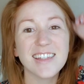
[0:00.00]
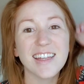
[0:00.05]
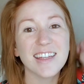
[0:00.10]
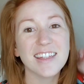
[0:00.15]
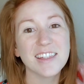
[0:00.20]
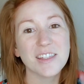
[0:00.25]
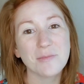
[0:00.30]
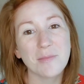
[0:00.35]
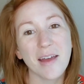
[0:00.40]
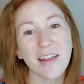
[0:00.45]

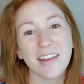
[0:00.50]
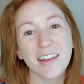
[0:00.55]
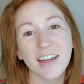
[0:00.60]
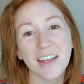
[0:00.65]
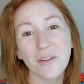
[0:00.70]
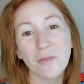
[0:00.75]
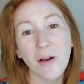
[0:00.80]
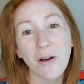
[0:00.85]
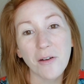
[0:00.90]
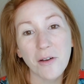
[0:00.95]
it's Melanie.
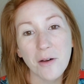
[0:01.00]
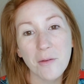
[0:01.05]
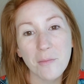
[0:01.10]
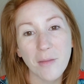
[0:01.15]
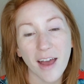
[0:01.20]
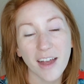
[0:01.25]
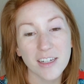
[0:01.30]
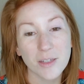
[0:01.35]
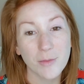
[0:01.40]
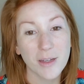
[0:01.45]
Welcome
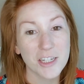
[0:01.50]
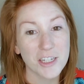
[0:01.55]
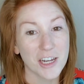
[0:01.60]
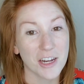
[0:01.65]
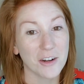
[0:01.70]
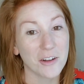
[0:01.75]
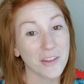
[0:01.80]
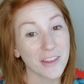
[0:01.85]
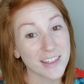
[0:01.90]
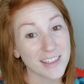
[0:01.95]
back to my
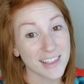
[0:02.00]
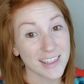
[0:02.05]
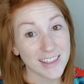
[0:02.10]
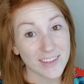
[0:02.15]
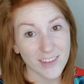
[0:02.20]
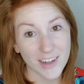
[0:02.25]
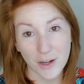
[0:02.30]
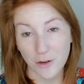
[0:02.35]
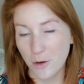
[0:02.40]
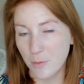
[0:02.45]
channel. This is
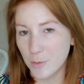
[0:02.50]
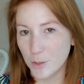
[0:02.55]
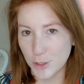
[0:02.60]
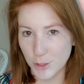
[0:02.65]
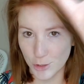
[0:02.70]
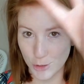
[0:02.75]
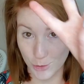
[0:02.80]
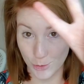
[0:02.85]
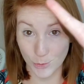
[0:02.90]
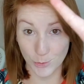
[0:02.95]
video number
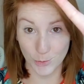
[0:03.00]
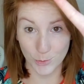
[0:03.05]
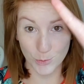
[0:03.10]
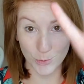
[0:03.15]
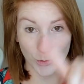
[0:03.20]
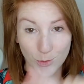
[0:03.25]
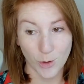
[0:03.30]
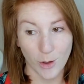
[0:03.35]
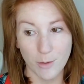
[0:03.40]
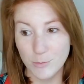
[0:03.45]
2,
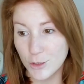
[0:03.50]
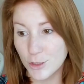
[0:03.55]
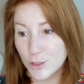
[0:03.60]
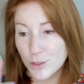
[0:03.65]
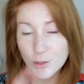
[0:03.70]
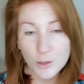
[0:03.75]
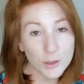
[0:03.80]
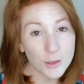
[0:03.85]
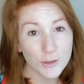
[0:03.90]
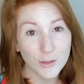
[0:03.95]
so I'm just
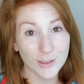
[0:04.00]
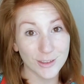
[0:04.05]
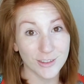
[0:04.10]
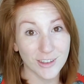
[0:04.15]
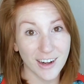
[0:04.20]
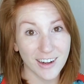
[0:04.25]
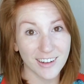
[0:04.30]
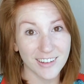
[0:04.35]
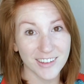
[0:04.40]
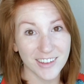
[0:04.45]
cruising
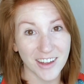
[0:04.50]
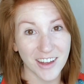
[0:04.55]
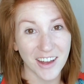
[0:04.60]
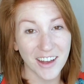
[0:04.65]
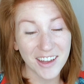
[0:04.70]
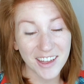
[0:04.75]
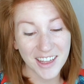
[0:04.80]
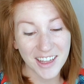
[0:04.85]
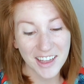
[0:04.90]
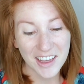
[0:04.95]
right
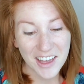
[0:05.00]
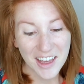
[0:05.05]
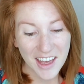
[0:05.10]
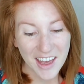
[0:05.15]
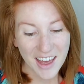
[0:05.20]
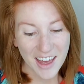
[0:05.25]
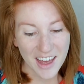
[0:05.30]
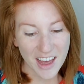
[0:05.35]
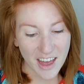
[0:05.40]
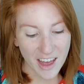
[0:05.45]
along.
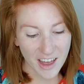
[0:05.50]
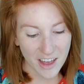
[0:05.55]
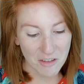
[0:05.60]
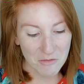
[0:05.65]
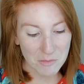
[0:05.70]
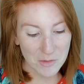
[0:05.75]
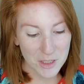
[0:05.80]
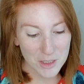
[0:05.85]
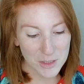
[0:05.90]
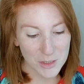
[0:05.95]

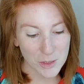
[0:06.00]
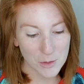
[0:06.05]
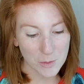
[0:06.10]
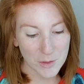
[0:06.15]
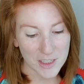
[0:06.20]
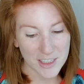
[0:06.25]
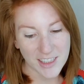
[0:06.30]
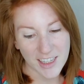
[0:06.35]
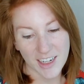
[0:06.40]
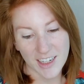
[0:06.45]
Super
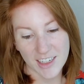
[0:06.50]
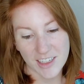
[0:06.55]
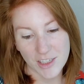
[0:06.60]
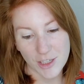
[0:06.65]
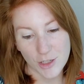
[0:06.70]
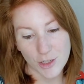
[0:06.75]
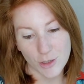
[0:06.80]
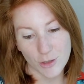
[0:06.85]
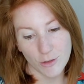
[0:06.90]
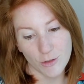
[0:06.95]
excited to
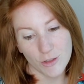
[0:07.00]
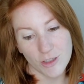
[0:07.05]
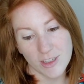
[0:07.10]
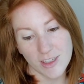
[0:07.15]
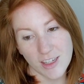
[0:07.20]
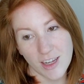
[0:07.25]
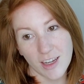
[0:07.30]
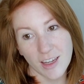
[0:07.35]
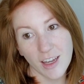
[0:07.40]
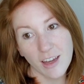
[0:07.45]
do
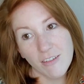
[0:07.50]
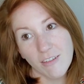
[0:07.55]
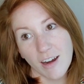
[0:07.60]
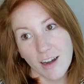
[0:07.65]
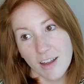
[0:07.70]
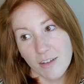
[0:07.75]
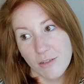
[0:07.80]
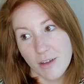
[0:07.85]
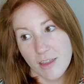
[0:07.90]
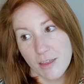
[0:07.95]
just a get
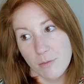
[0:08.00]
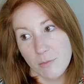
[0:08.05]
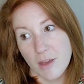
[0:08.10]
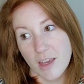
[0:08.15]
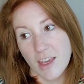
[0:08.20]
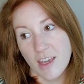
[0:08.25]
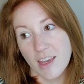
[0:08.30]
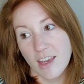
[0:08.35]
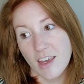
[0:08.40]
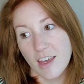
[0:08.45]
ready with
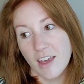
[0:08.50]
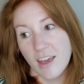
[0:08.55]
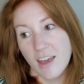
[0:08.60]
me